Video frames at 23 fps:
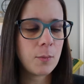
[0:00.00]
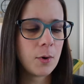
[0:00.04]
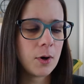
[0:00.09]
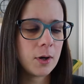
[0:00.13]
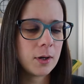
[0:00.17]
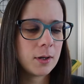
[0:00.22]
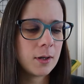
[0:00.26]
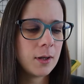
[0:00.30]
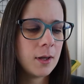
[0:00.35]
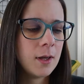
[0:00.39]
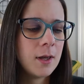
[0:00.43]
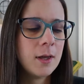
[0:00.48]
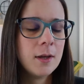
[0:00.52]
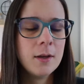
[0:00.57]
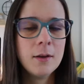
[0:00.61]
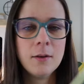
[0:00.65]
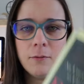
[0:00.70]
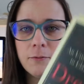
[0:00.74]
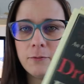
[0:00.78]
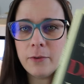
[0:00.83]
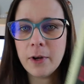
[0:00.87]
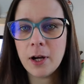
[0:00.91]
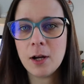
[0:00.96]
book.
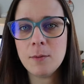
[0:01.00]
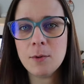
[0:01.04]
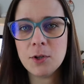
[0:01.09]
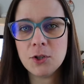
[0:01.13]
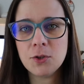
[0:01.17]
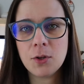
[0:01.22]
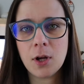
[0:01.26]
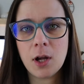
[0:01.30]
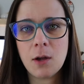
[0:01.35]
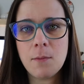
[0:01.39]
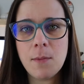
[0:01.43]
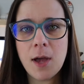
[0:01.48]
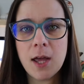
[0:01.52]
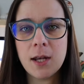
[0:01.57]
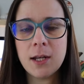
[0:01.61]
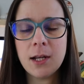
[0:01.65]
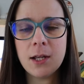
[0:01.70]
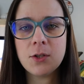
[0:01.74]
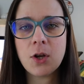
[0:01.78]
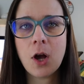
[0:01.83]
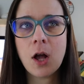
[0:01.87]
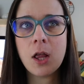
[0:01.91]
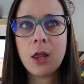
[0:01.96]
Very much recommend.
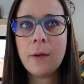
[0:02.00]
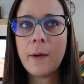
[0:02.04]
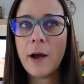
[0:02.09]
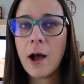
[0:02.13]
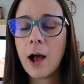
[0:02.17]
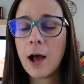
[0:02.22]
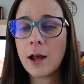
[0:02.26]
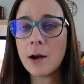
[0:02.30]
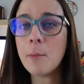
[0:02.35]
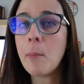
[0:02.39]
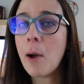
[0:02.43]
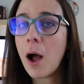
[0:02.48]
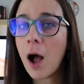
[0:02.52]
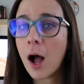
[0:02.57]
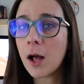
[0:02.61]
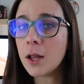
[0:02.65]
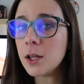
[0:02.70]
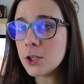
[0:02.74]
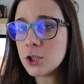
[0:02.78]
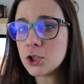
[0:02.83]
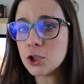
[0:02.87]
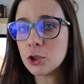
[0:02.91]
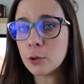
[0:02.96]
It's all about how to
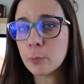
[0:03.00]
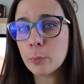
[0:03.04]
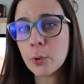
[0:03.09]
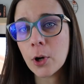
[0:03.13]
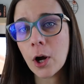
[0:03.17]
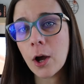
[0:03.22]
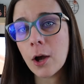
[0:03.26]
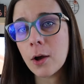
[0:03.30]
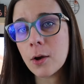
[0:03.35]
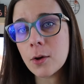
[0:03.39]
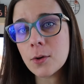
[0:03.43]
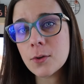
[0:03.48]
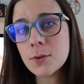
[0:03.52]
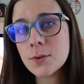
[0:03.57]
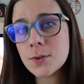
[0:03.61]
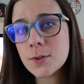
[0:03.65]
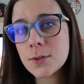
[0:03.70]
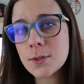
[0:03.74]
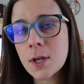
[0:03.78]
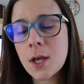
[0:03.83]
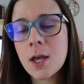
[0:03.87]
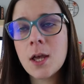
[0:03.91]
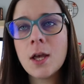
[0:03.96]
polish your
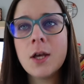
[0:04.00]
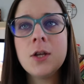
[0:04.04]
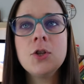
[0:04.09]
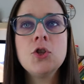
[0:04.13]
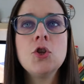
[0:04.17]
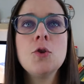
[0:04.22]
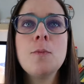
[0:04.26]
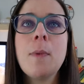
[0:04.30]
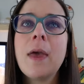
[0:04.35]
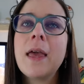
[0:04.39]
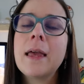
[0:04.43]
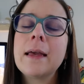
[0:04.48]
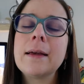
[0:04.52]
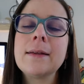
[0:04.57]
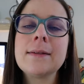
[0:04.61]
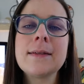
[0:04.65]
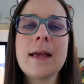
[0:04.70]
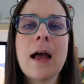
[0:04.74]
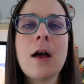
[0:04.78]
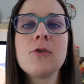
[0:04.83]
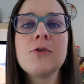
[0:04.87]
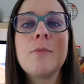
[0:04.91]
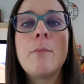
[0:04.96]
prose to make it
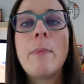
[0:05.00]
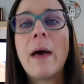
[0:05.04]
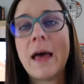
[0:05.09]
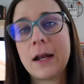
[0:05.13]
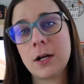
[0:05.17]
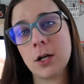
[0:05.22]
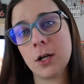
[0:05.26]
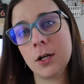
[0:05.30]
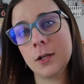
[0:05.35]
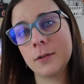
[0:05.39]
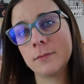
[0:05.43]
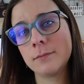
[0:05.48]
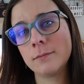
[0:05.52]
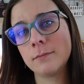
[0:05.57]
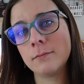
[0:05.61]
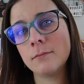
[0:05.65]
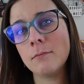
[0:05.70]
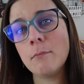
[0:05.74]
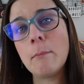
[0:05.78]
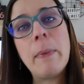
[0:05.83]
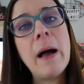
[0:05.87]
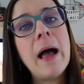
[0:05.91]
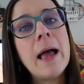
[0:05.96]
sound better,
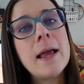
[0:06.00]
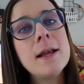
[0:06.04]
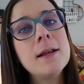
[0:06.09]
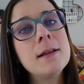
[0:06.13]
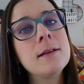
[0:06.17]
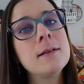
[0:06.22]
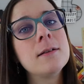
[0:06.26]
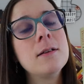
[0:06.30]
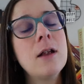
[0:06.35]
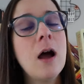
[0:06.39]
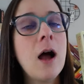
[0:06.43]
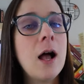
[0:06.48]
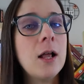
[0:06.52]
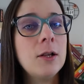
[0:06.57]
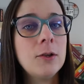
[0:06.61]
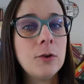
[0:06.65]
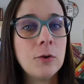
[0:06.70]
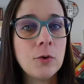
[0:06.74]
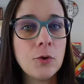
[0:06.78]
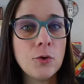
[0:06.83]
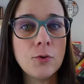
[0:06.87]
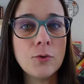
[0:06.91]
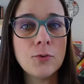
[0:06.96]
but
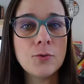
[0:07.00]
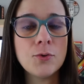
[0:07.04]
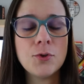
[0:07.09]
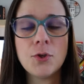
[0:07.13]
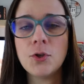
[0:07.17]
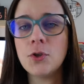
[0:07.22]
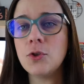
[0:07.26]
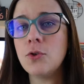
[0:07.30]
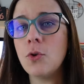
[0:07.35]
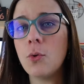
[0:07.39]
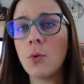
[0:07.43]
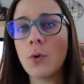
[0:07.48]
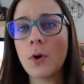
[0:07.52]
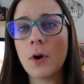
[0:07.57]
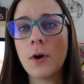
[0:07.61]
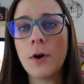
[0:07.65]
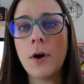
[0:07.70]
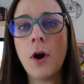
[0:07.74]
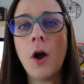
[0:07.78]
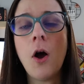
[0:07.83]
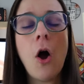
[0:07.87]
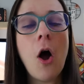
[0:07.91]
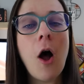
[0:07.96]
not lose
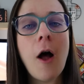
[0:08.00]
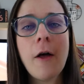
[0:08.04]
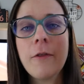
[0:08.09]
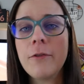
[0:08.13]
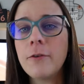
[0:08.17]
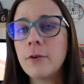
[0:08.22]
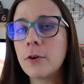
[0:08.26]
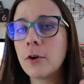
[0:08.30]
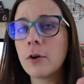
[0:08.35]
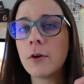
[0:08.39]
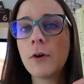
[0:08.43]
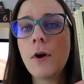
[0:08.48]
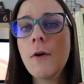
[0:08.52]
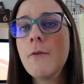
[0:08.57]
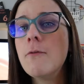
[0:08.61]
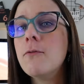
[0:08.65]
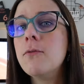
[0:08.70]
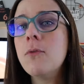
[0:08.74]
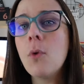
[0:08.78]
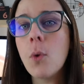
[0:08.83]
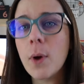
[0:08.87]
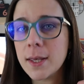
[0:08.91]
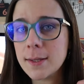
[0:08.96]
your author
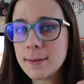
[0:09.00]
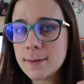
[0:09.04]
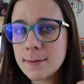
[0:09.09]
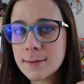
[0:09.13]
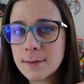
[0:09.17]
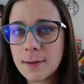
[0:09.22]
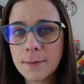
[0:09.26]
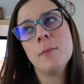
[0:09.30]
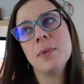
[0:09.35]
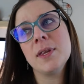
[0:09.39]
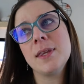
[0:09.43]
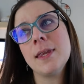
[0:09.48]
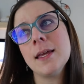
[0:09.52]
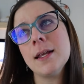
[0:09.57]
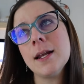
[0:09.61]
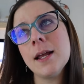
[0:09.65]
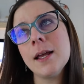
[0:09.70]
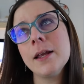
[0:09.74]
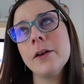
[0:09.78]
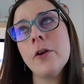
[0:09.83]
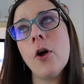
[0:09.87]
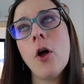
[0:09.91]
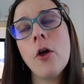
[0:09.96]
voice. But then I
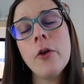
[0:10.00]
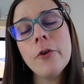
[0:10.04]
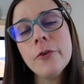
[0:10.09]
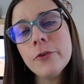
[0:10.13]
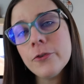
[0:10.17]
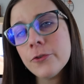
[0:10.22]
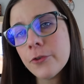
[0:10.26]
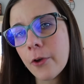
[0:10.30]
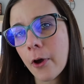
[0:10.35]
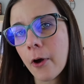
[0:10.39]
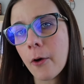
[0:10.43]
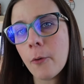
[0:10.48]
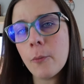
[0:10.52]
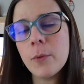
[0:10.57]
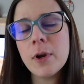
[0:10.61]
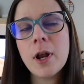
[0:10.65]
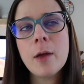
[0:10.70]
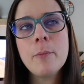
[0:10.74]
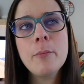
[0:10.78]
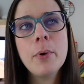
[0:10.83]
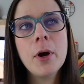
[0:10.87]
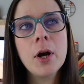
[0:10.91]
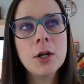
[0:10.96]
had also, when
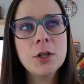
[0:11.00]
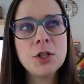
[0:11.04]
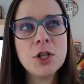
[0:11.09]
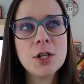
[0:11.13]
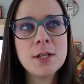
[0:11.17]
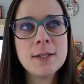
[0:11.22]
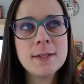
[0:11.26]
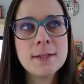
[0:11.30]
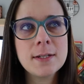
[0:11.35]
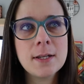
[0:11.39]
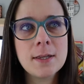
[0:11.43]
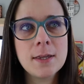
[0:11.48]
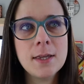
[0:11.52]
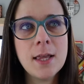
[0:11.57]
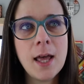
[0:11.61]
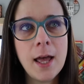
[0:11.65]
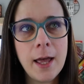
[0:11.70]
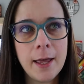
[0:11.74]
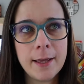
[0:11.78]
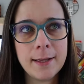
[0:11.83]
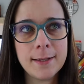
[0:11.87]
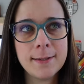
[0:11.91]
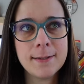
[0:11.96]
I purchased
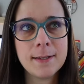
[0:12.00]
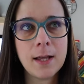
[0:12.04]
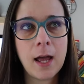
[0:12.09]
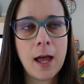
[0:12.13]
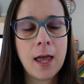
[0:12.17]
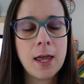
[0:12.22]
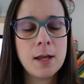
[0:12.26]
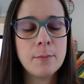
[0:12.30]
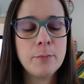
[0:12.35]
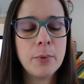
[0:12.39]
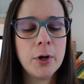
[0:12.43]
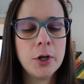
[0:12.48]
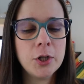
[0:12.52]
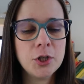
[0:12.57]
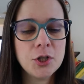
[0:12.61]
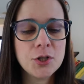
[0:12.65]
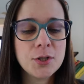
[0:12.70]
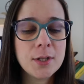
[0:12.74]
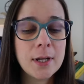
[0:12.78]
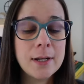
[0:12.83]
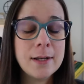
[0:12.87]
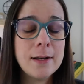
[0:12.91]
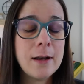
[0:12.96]
this, I had
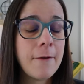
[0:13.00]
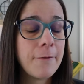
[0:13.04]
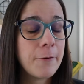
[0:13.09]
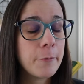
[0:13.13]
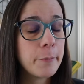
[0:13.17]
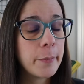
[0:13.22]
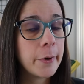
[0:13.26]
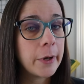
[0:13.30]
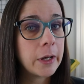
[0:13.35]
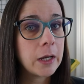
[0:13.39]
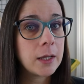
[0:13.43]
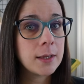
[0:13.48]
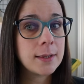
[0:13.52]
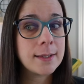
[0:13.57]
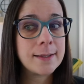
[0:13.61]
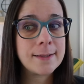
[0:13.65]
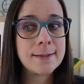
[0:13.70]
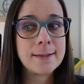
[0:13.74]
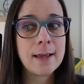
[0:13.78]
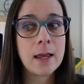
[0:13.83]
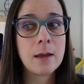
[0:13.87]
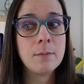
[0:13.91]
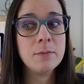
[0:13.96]
purchased another book at the
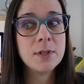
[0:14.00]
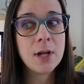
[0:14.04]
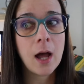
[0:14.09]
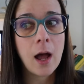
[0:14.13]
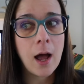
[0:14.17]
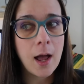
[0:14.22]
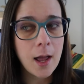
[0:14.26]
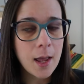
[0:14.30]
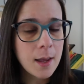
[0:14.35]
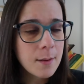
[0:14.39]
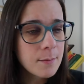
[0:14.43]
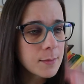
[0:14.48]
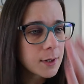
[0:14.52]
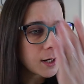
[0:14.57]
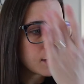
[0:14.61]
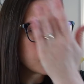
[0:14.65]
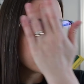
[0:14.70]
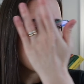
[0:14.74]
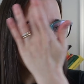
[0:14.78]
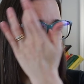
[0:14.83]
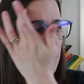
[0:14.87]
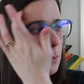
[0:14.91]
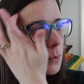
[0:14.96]
same time, and I
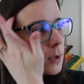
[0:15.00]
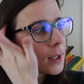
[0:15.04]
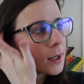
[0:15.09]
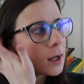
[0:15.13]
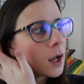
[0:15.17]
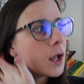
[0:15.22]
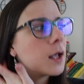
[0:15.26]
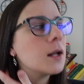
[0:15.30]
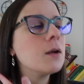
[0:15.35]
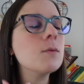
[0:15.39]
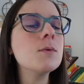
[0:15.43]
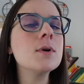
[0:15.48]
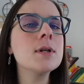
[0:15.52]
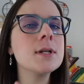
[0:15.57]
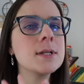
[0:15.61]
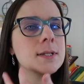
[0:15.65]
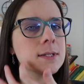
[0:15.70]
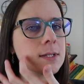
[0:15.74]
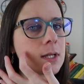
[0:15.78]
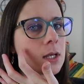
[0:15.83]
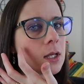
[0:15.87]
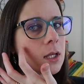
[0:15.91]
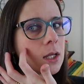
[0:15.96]
was like, well, I kind of want
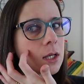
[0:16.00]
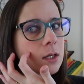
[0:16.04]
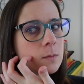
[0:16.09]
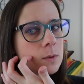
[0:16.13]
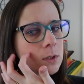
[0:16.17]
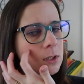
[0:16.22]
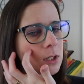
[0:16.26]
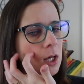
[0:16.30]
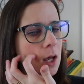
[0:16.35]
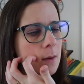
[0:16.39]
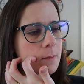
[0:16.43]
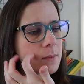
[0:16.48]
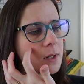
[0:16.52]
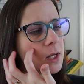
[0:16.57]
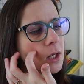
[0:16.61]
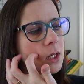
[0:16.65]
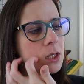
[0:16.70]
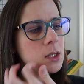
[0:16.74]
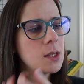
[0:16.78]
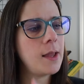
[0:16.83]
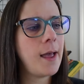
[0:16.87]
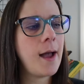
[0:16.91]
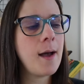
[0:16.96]
to see like what's happening
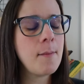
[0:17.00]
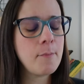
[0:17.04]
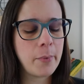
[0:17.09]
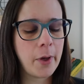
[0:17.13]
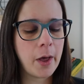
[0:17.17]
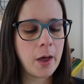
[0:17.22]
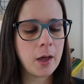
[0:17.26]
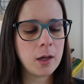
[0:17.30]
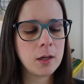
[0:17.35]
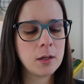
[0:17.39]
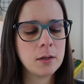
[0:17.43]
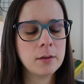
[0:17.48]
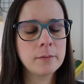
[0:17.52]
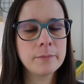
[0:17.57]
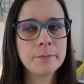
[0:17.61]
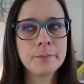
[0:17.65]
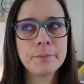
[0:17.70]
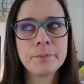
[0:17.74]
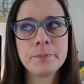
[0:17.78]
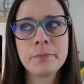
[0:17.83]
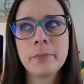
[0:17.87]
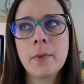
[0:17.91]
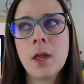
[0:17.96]
in that book.
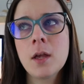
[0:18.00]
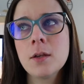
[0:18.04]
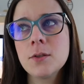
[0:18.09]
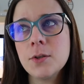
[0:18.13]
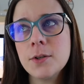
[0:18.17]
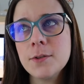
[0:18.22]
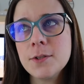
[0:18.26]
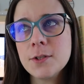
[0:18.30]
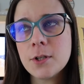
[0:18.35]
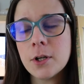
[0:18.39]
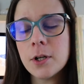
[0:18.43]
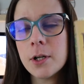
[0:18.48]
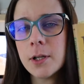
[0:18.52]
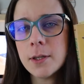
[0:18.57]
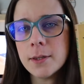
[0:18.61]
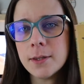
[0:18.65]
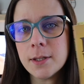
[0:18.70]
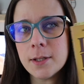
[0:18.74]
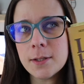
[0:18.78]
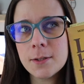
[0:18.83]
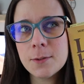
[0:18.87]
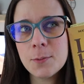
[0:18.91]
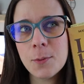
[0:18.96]
So I started
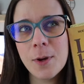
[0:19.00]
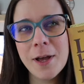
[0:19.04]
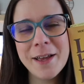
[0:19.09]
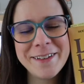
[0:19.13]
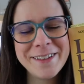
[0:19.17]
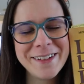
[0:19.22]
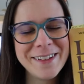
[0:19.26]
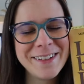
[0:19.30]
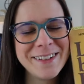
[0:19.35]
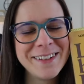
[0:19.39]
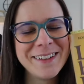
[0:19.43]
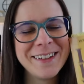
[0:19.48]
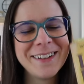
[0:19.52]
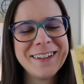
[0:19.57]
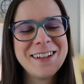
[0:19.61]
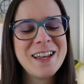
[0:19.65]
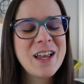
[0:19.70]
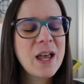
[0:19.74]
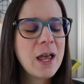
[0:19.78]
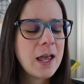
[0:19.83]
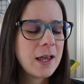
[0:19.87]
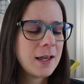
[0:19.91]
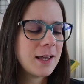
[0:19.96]
this one.
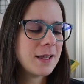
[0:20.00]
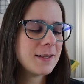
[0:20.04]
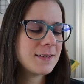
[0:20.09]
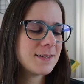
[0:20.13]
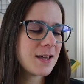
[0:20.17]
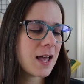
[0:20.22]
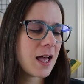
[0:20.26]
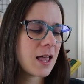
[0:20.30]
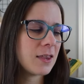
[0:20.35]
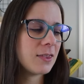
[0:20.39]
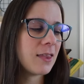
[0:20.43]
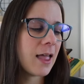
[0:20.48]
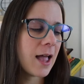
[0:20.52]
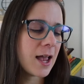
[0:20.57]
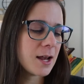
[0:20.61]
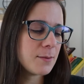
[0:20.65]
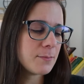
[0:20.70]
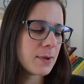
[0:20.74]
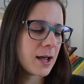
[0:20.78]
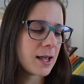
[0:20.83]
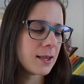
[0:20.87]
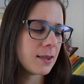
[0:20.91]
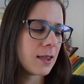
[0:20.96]
It's a
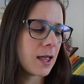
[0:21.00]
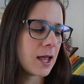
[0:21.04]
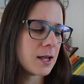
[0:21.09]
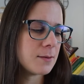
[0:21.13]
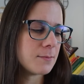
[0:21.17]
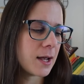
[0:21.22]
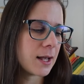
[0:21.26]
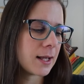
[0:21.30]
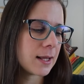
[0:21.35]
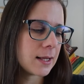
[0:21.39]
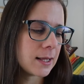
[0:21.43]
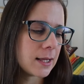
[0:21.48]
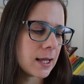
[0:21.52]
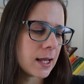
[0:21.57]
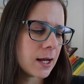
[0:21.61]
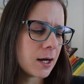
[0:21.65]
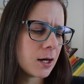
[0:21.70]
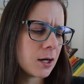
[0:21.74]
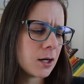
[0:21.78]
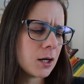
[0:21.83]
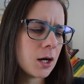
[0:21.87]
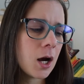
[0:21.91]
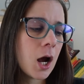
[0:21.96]
Line by Line by
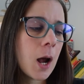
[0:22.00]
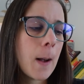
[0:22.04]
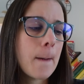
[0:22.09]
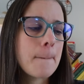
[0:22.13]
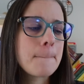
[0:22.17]
Claire